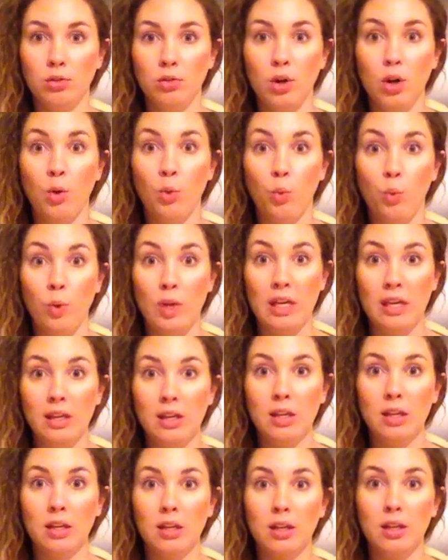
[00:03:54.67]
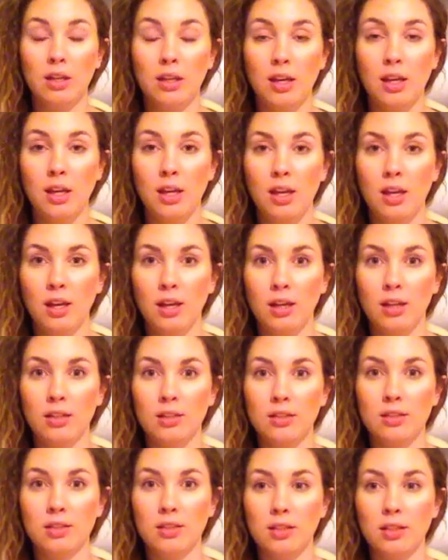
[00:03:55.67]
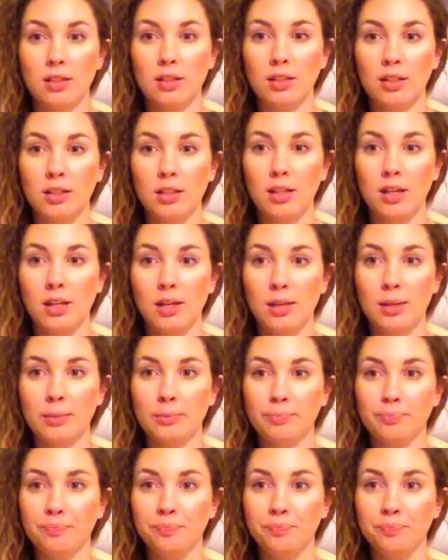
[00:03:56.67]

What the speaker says: a week. And I